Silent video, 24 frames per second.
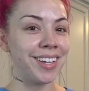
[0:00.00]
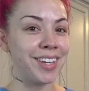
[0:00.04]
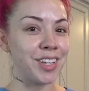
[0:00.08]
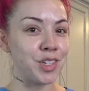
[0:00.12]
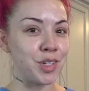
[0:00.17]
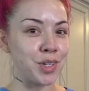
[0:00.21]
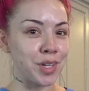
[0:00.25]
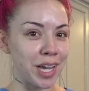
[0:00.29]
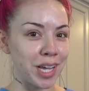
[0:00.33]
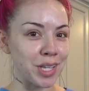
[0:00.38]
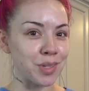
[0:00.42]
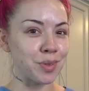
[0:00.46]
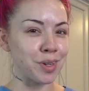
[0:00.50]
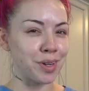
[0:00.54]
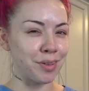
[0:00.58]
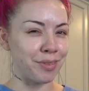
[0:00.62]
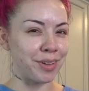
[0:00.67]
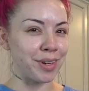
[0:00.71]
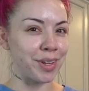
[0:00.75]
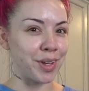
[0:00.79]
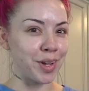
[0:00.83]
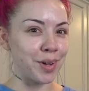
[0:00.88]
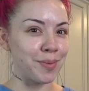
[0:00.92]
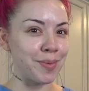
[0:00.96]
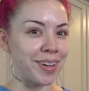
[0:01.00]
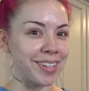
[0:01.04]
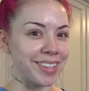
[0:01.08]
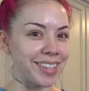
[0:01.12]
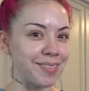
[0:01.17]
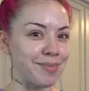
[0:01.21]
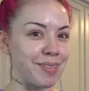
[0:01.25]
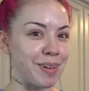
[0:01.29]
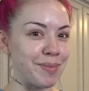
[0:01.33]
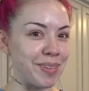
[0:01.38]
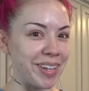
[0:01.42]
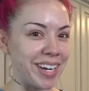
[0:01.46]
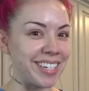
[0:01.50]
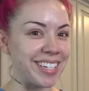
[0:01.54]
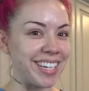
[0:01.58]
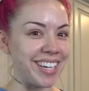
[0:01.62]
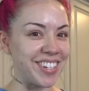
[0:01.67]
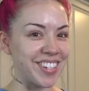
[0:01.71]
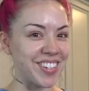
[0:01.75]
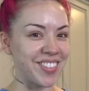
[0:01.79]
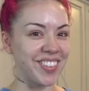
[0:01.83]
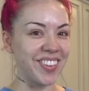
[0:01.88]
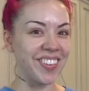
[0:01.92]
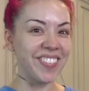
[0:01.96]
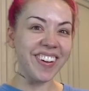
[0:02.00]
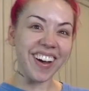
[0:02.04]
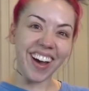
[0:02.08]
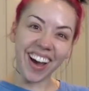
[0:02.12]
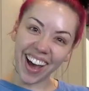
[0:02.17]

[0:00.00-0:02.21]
Do you guys want a video about that? My meditation room?